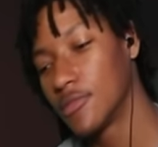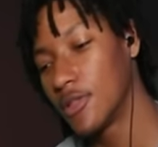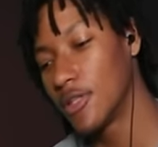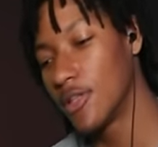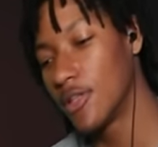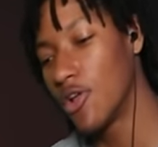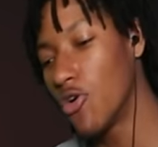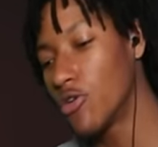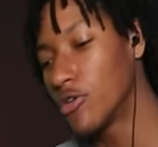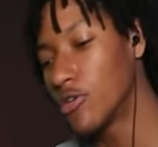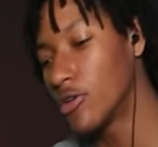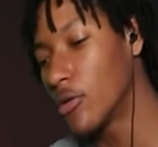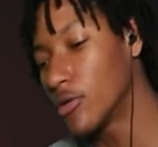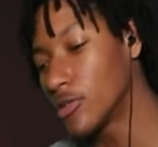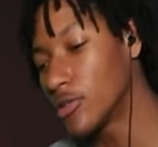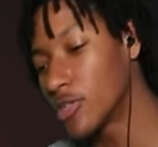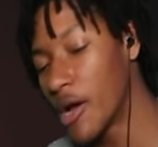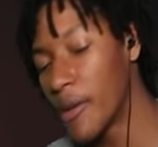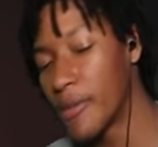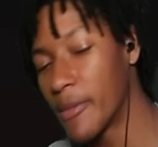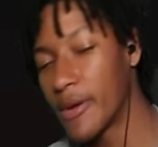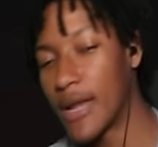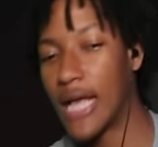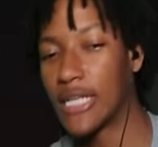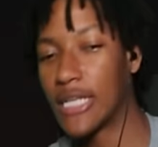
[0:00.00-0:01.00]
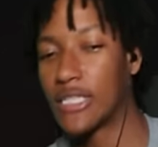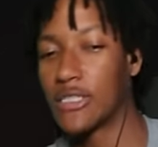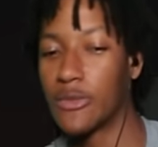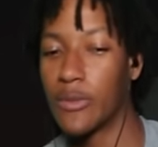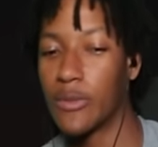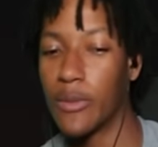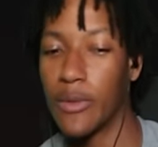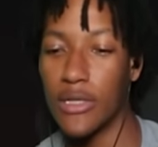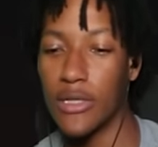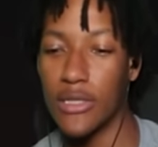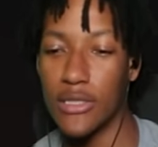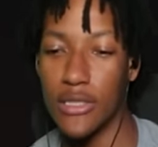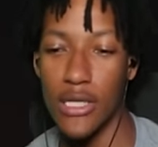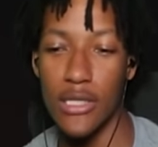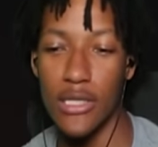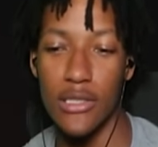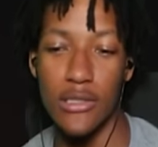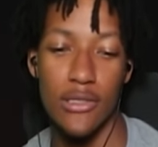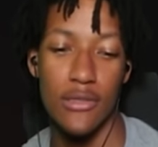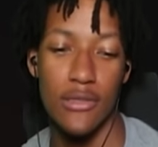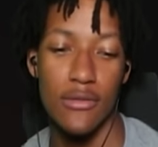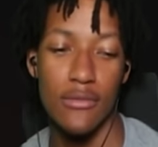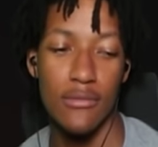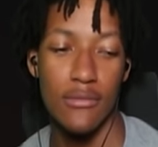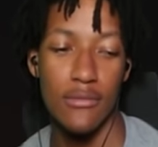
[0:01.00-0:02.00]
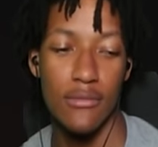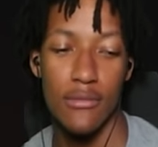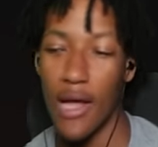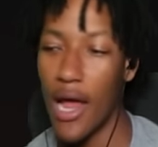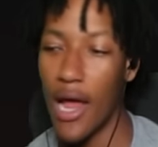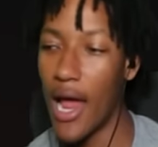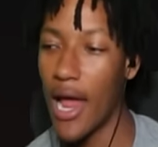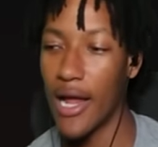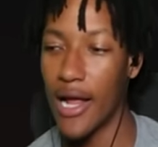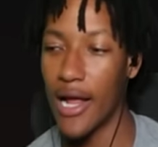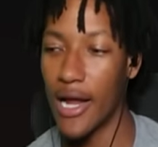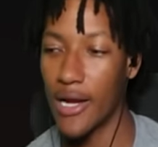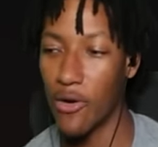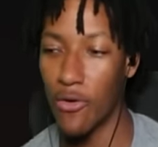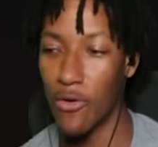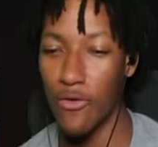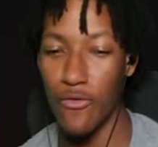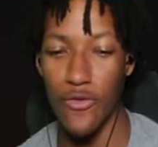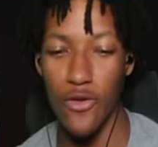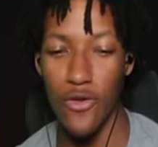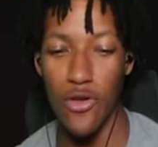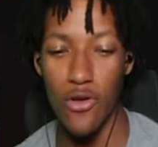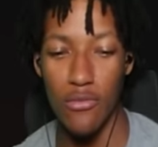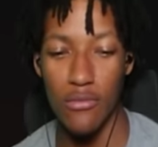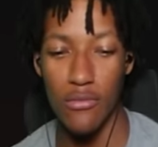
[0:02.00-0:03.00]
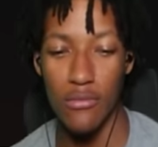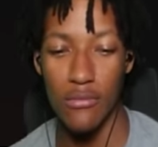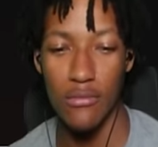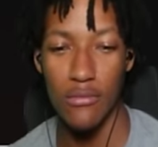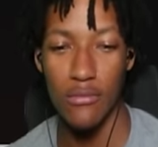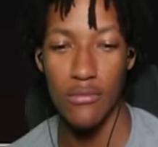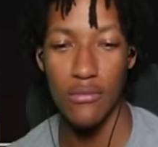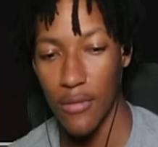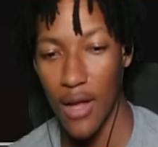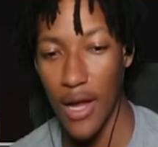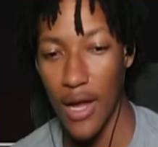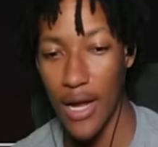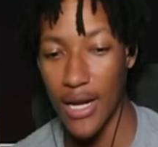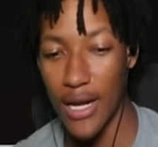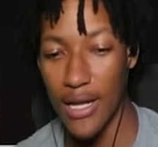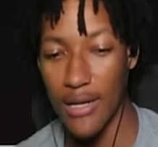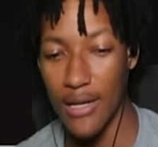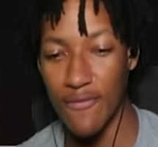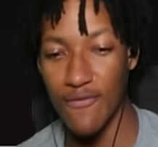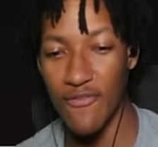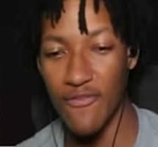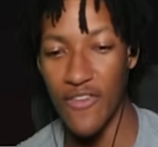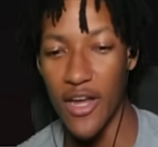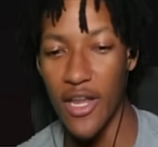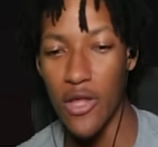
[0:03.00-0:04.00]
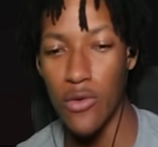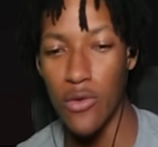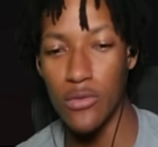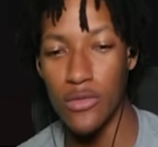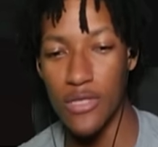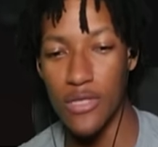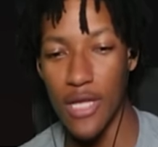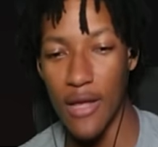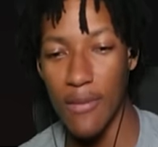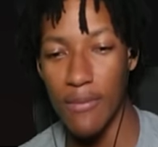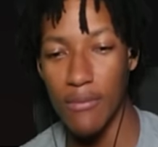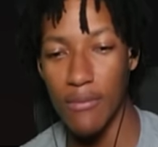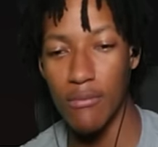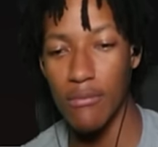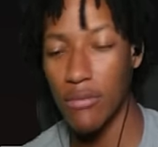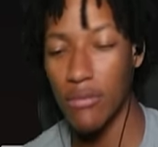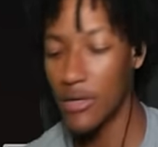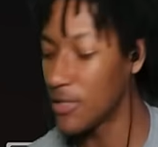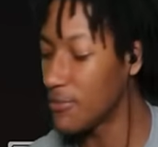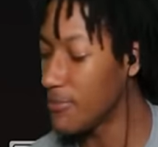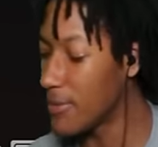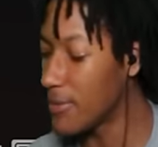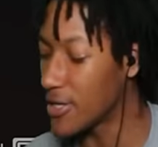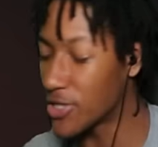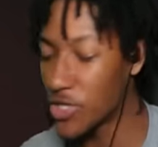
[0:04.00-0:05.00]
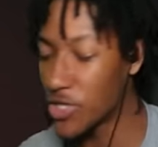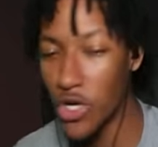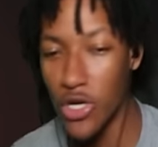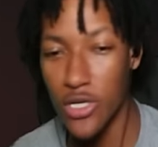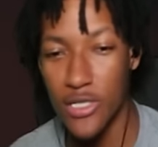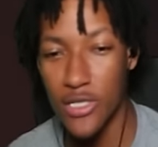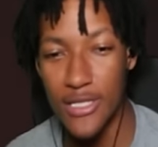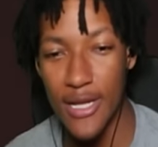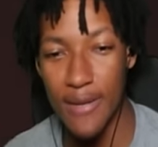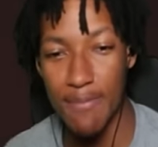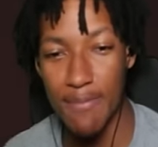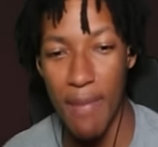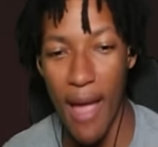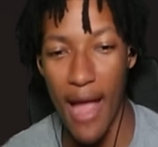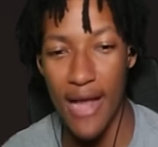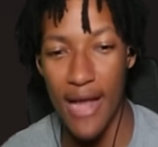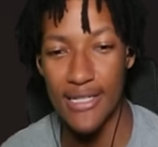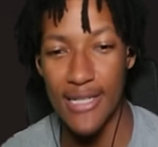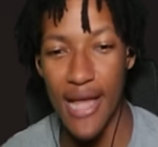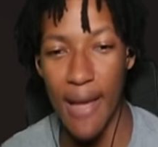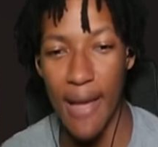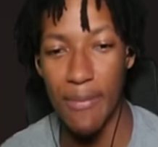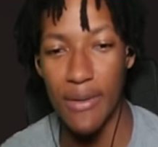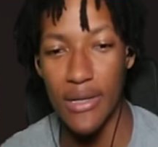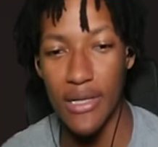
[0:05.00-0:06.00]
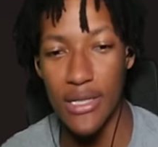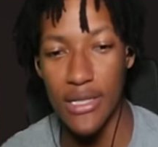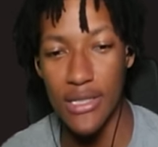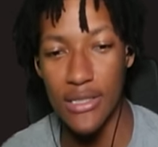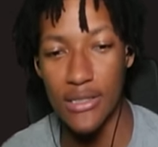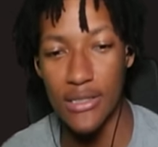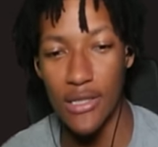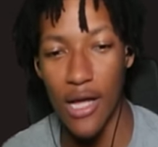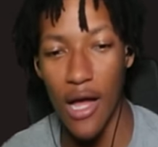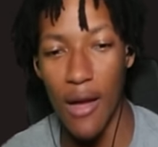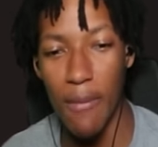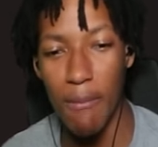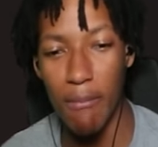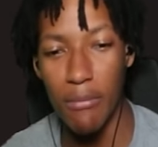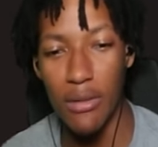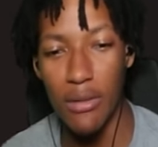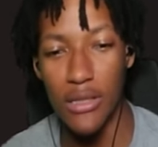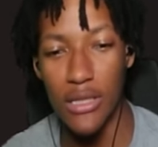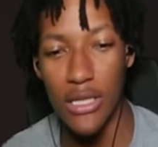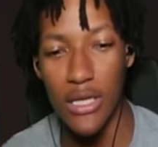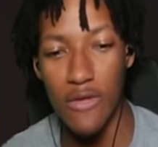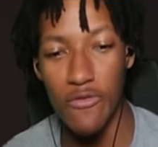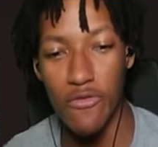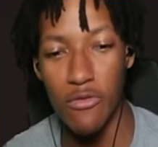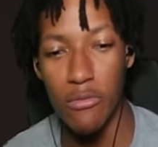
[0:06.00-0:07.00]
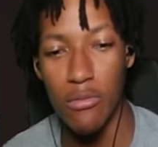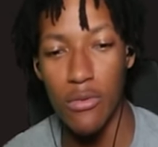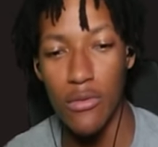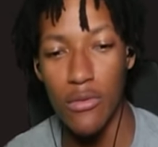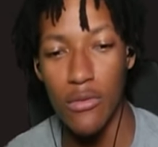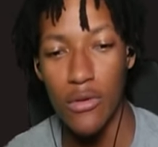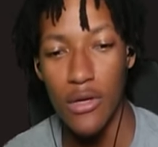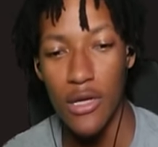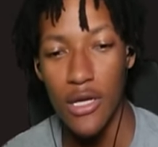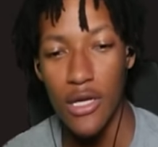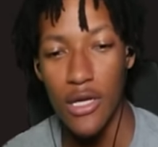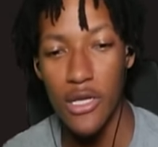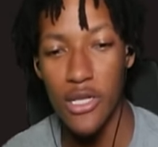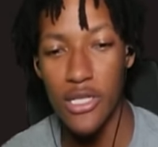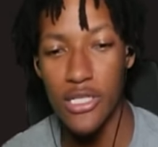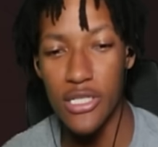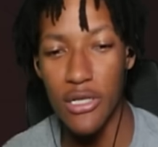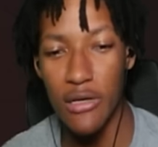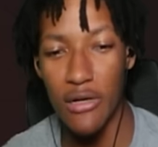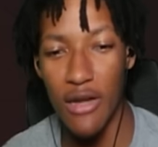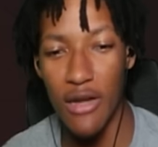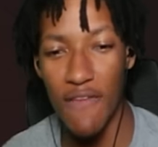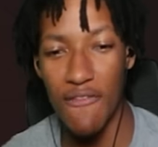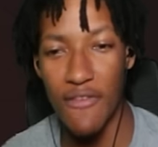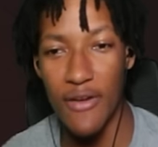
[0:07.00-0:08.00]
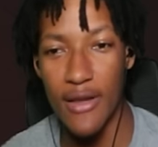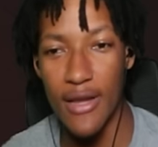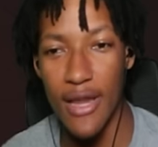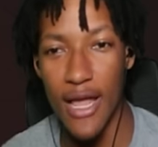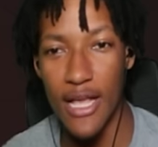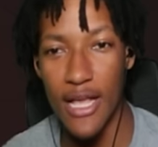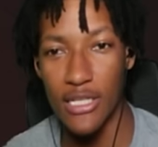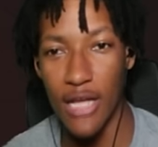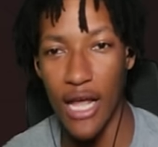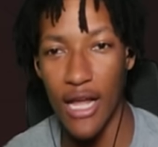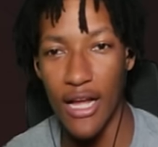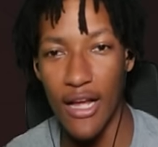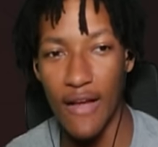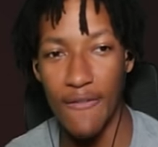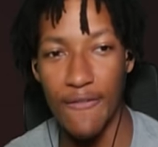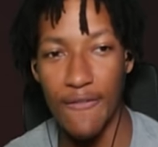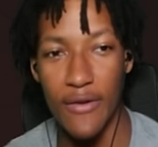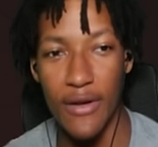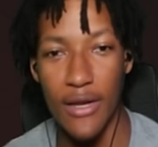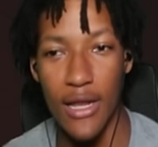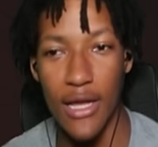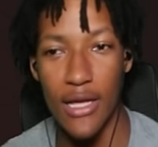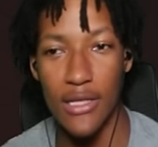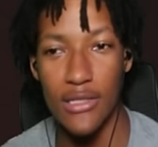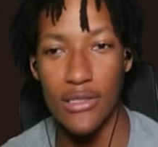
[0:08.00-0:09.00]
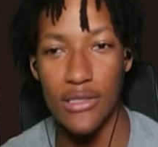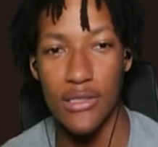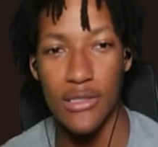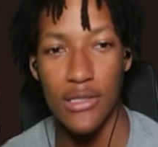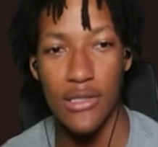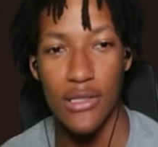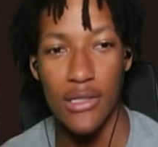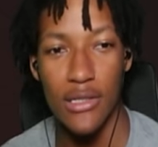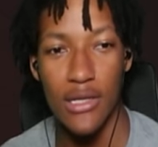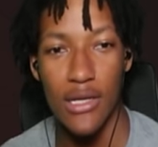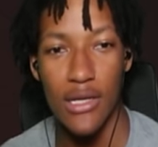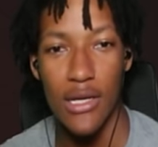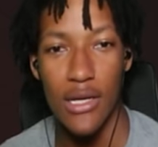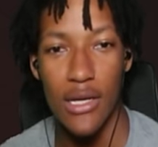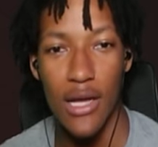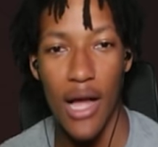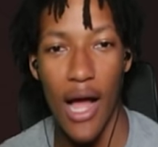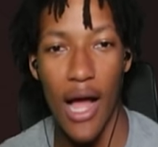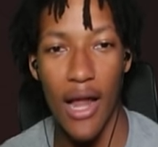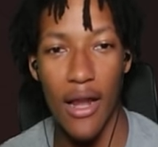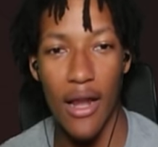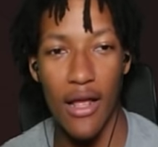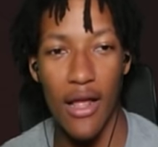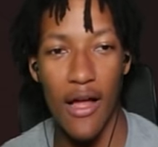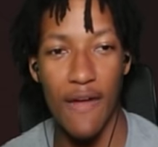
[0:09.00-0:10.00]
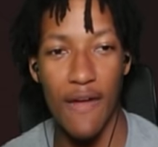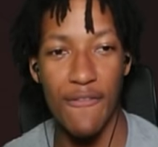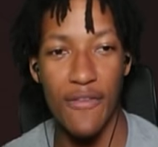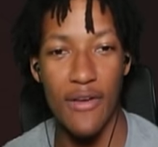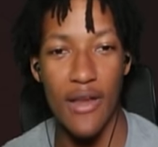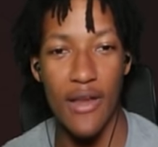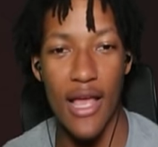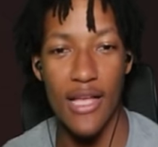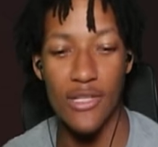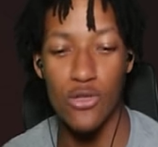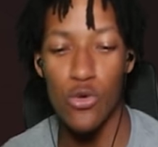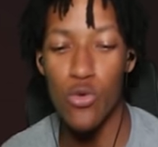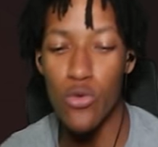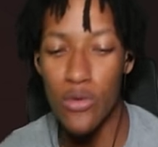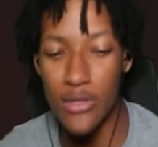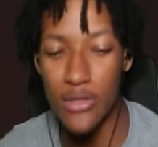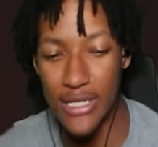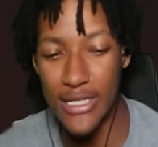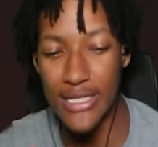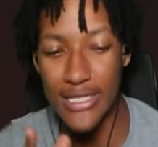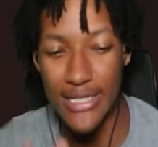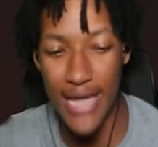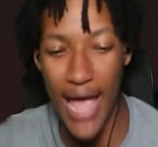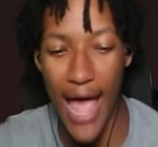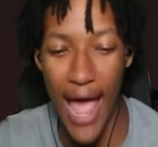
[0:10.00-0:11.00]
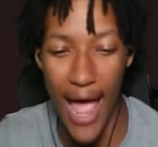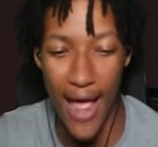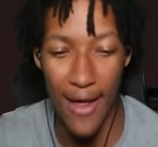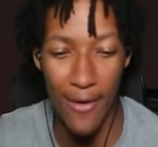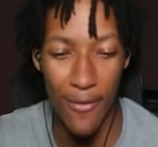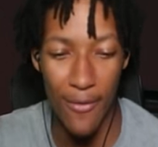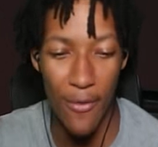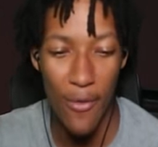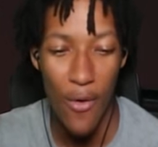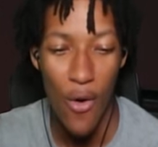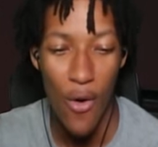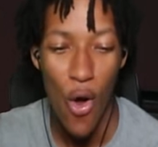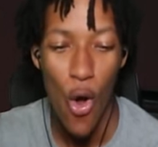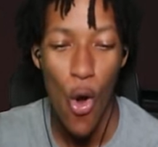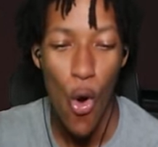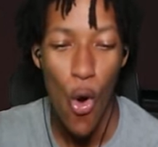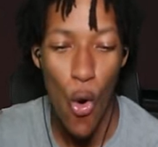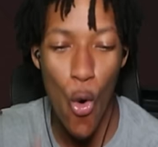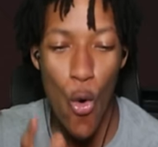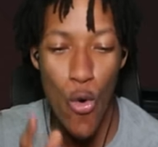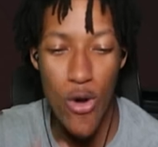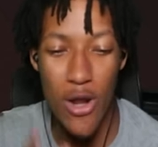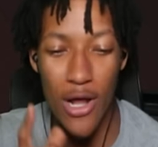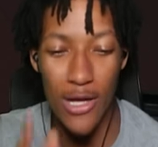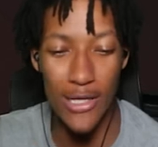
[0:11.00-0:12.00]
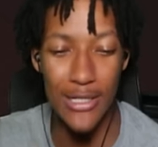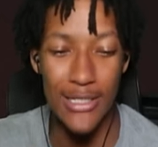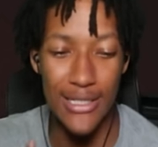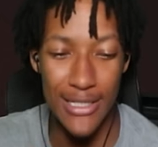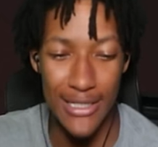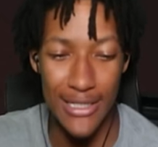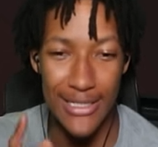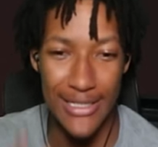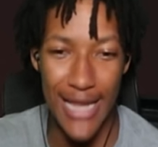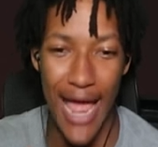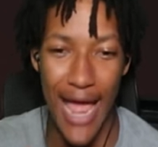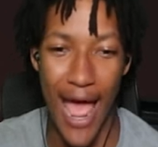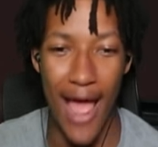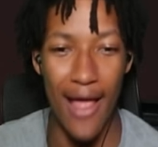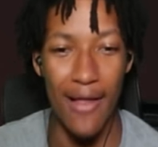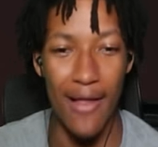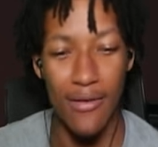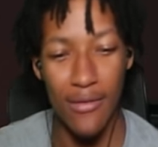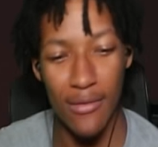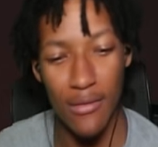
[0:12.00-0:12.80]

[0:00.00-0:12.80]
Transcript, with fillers: No, don't tell me that's where this ends. I ain't got no film. I got a videotape, but it bit turned back Japanese. Unbelievable. You see how they finesse? I got finessed. I done got finessed. Who did that? Who done did that?